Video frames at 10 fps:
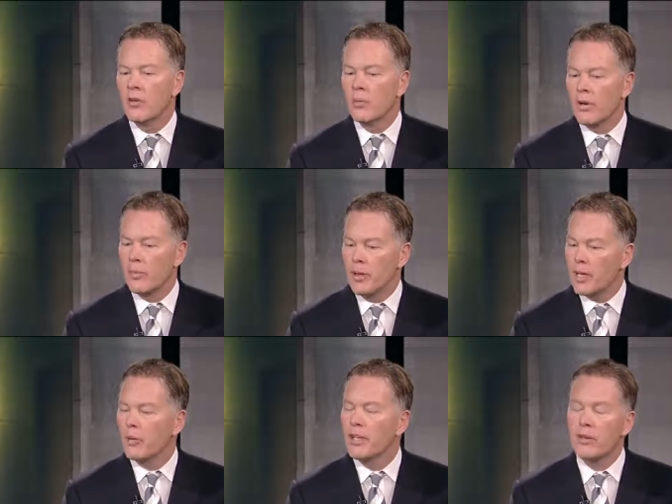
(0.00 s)
With
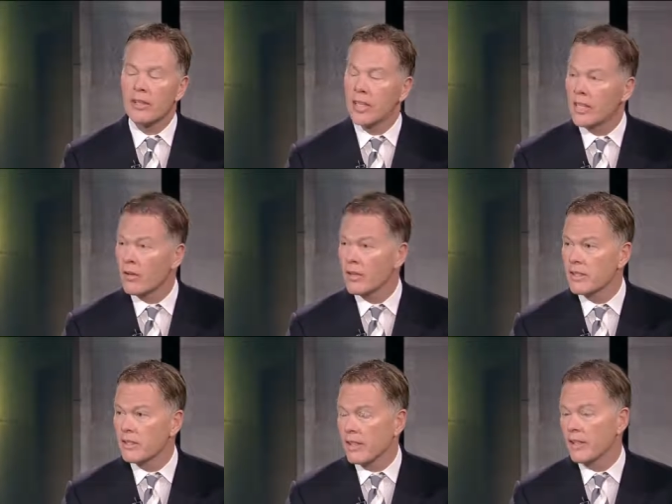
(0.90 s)
Bitcoin, you can literally
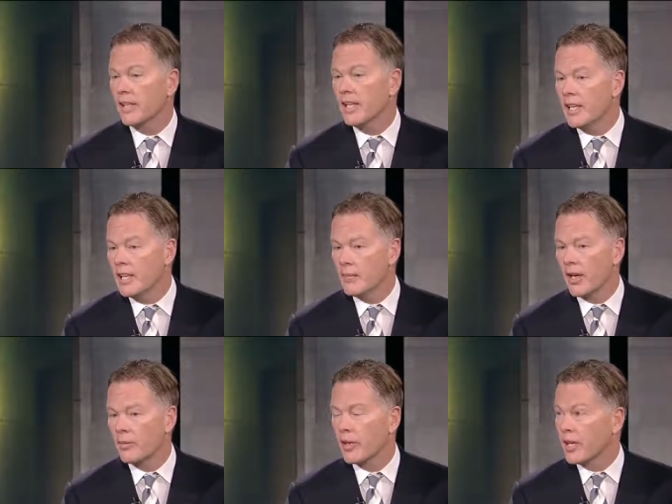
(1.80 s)
send any
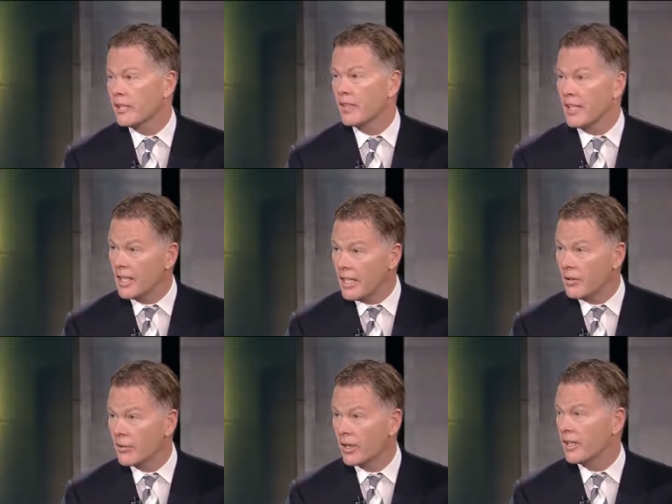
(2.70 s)
amount of money to
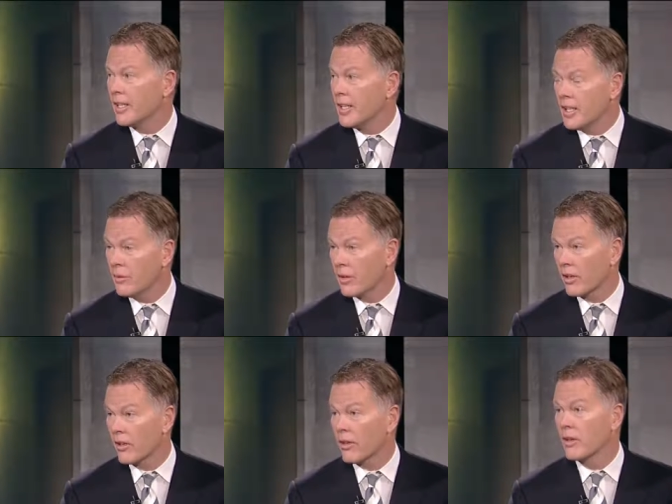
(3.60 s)
anyone, anywhere
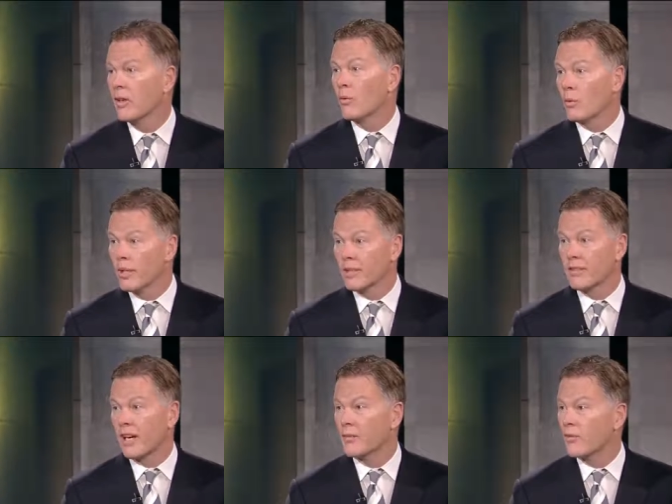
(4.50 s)
on Earth, real
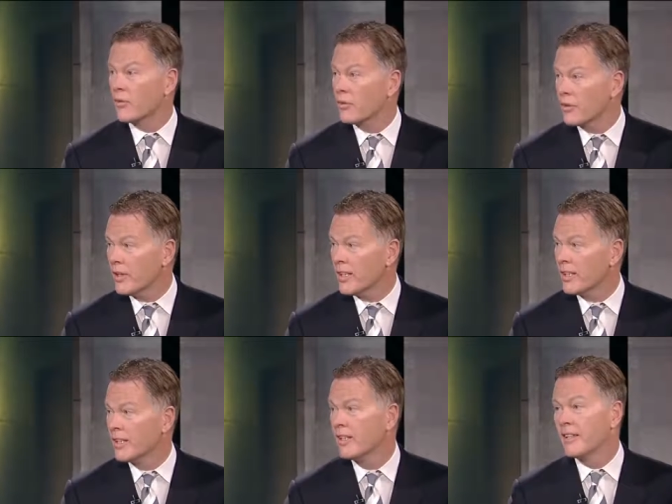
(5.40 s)
time for
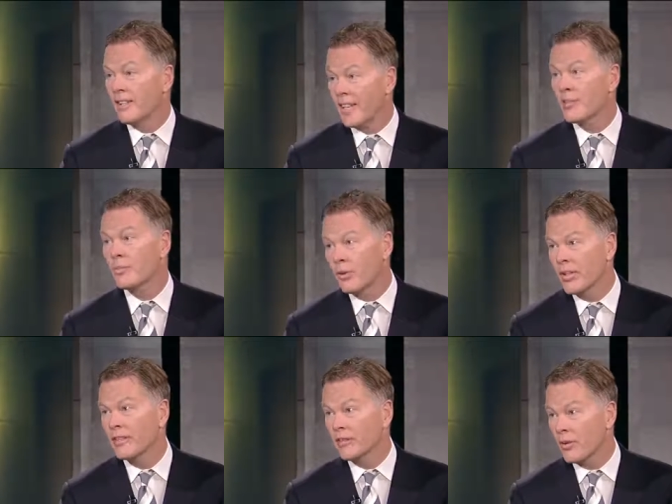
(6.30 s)
free. That's
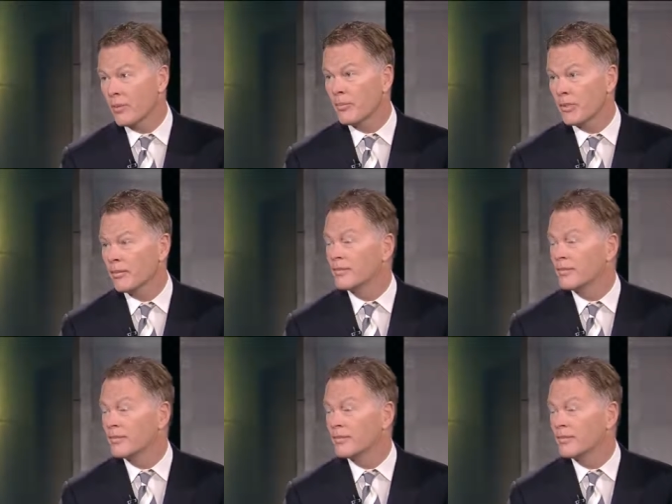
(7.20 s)
pretty disruptive.